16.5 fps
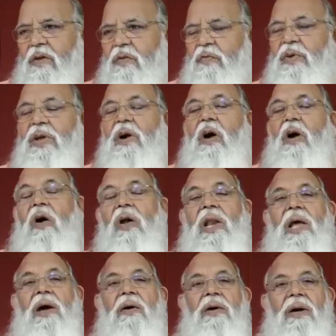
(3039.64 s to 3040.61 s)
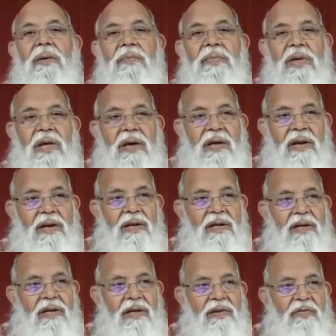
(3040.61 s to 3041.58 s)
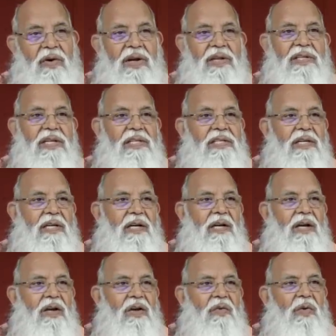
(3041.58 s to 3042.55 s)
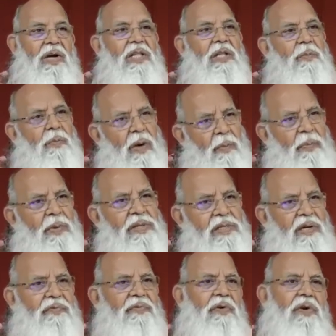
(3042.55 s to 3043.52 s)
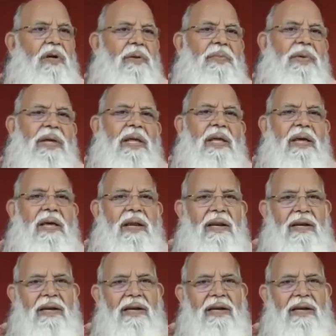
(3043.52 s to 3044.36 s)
We all have come here for satsang. What is the purpose of our coming here?